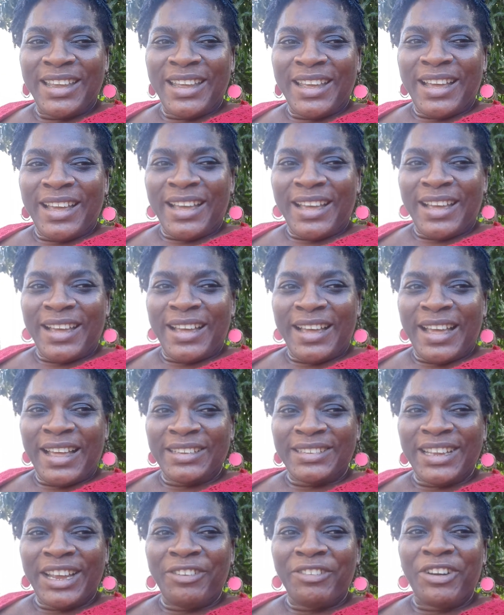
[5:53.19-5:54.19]
as I
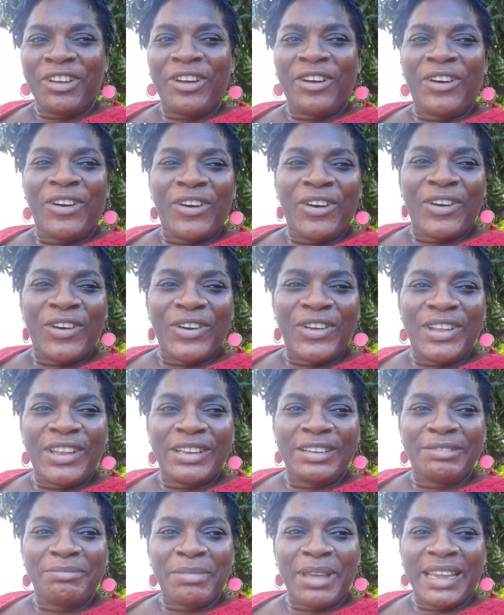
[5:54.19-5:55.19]
recall
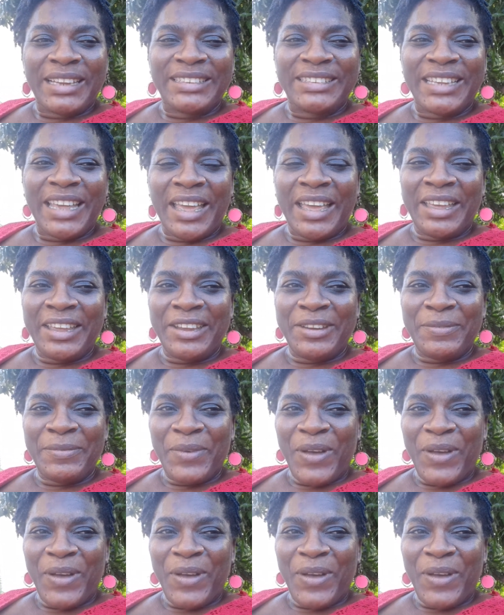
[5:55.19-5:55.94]
my time